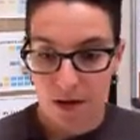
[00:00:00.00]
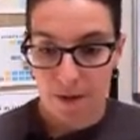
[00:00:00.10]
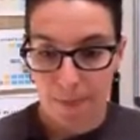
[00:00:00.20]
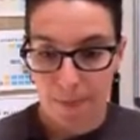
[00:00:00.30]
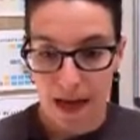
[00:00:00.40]

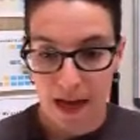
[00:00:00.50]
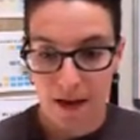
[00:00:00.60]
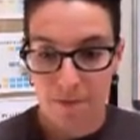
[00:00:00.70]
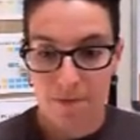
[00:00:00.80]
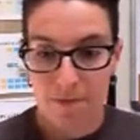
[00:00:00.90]
Okay,
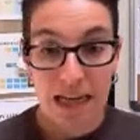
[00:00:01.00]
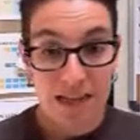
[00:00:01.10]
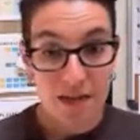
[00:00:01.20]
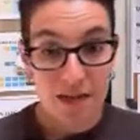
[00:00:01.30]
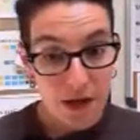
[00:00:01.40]
and I see
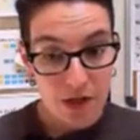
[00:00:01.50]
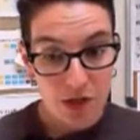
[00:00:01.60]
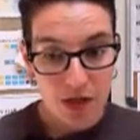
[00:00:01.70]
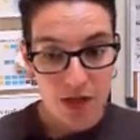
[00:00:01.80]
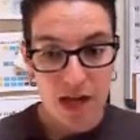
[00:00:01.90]
the
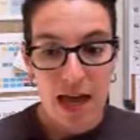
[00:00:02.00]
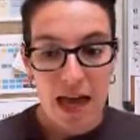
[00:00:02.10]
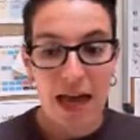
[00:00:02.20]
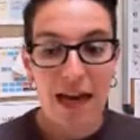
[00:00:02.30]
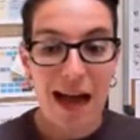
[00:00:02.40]
question,
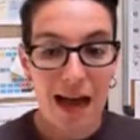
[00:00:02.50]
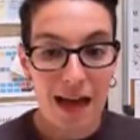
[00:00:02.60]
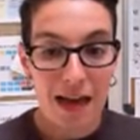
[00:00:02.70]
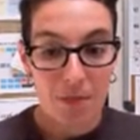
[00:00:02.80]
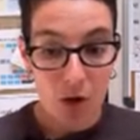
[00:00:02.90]
and I
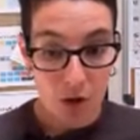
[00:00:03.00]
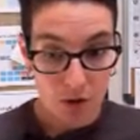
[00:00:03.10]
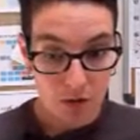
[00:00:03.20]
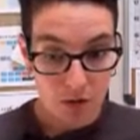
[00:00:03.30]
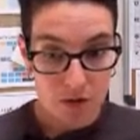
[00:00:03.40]
am the
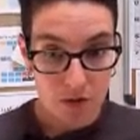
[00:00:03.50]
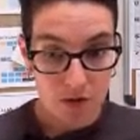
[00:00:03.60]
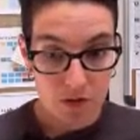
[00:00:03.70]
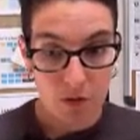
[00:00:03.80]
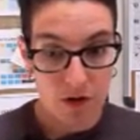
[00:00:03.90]
host,
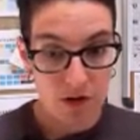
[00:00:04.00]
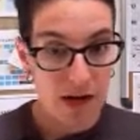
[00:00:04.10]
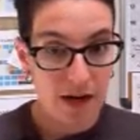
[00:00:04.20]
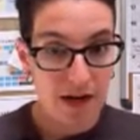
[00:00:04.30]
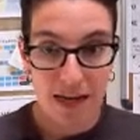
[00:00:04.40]
so they're not
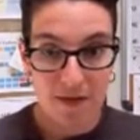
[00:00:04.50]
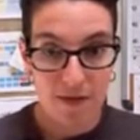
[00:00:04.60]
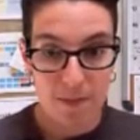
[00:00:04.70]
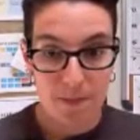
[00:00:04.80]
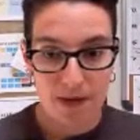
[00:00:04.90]
going to get this
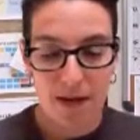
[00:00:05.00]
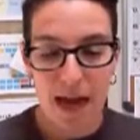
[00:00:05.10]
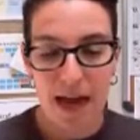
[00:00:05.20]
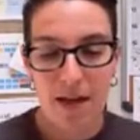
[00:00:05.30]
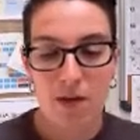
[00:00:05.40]
button.
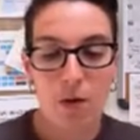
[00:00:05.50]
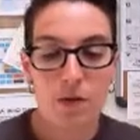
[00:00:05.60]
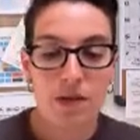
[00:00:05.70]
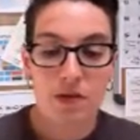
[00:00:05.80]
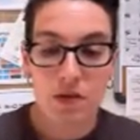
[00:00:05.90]
I, the host,
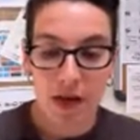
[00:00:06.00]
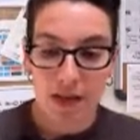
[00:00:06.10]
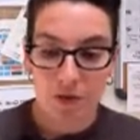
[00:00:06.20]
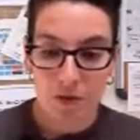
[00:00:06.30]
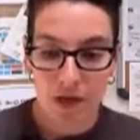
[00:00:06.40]
can start
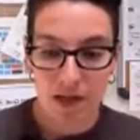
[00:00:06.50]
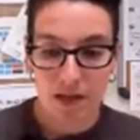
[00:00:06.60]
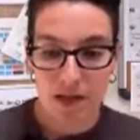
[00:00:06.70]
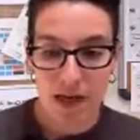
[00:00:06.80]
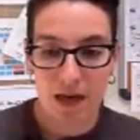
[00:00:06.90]
answering and
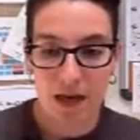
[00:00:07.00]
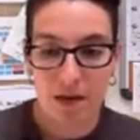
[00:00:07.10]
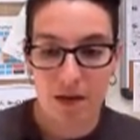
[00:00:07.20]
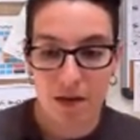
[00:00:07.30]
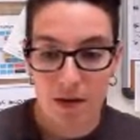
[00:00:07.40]
say,
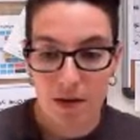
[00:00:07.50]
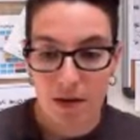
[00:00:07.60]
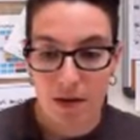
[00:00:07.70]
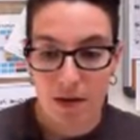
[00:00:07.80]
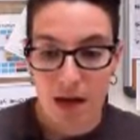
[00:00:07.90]

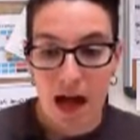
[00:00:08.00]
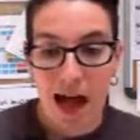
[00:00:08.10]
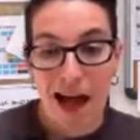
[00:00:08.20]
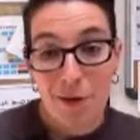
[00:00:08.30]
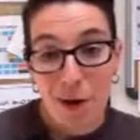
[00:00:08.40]

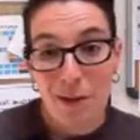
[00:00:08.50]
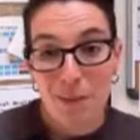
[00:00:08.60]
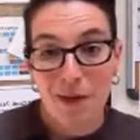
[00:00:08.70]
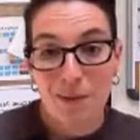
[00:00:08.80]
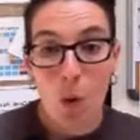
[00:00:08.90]
I
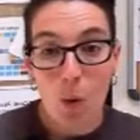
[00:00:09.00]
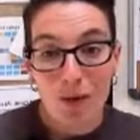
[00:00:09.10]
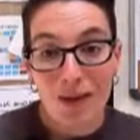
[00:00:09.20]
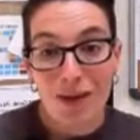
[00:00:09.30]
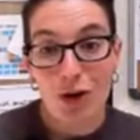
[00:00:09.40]
recommend
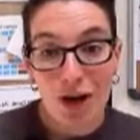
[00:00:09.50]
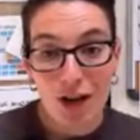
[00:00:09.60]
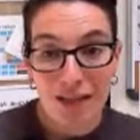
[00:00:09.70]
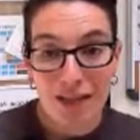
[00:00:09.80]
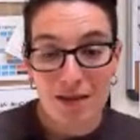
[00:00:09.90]
polling your
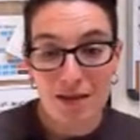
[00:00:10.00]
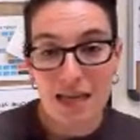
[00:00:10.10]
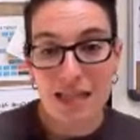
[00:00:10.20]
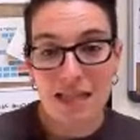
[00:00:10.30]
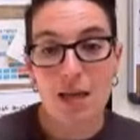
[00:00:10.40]
audience and
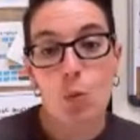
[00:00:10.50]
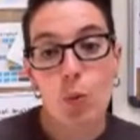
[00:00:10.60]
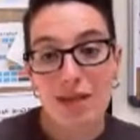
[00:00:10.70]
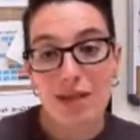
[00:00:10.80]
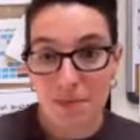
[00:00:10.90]
seeing what
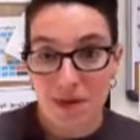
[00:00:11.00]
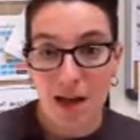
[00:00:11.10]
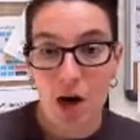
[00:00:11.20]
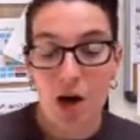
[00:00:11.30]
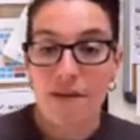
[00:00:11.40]
times they
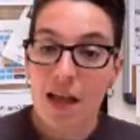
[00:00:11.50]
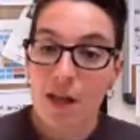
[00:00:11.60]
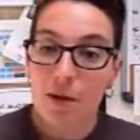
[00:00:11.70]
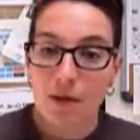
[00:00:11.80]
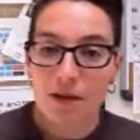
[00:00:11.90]
are
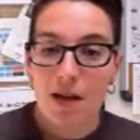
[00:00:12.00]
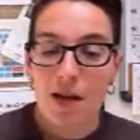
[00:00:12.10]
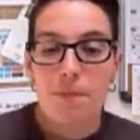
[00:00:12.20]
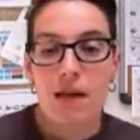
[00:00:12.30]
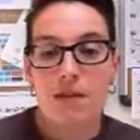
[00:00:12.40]
available.
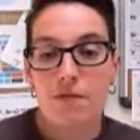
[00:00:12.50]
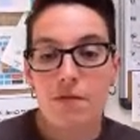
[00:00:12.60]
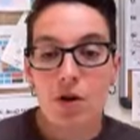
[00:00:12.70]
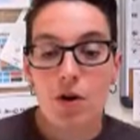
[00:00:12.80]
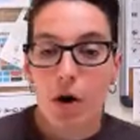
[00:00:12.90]
Because if you're
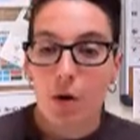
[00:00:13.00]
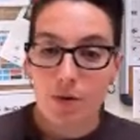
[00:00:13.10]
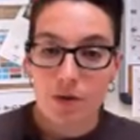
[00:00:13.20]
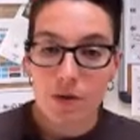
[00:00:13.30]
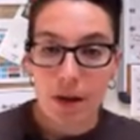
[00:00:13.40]
going to host
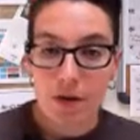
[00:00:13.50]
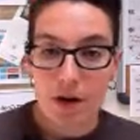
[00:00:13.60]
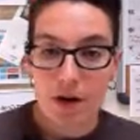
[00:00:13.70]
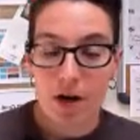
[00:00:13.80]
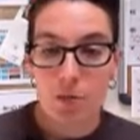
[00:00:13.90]
a
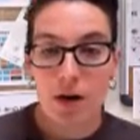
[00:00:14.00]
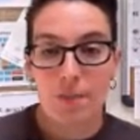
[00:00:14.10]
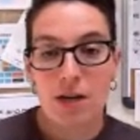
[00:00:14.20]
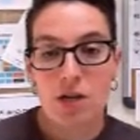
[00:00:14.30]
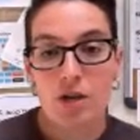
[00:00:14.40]
webinar, you want to make
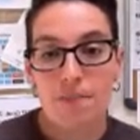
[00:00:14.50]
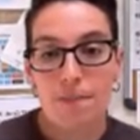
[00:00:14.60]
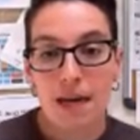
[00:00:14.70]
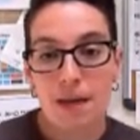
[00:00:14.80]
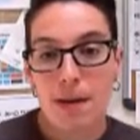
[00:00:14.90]
sure as
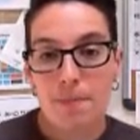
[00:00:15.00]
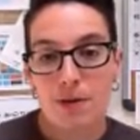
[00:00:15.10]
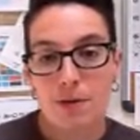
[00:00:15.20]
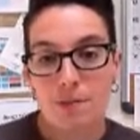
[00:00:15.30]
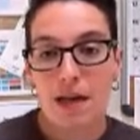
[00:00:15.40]
many people as
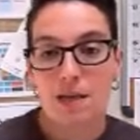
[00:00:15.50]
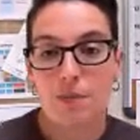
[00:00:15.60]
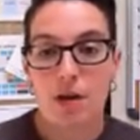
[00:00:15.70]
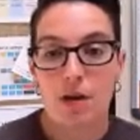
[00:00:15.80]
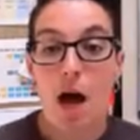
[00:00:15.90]
possible
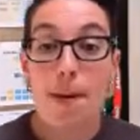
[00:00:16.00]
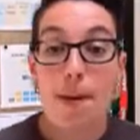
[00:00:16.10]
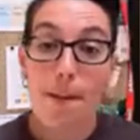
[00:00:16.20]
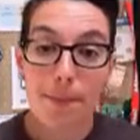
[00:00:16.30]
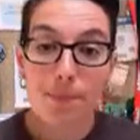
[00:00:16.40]
come up.